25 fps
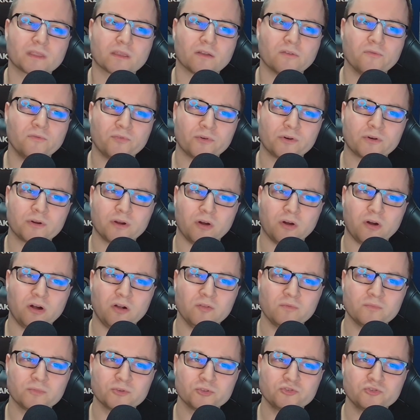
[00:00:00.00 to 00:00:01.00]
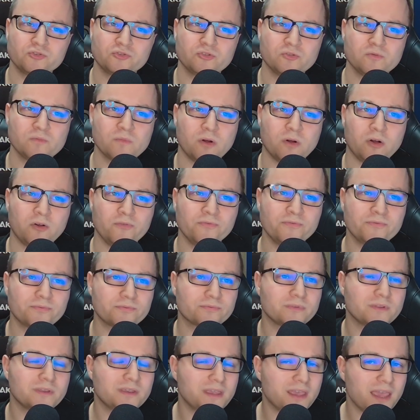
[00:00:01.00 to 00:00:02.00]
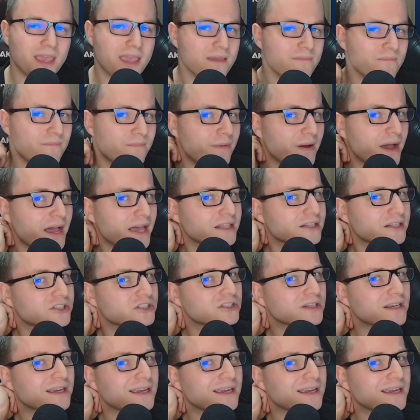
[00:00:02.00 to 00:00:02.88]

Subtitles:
for almost 2 months game patch,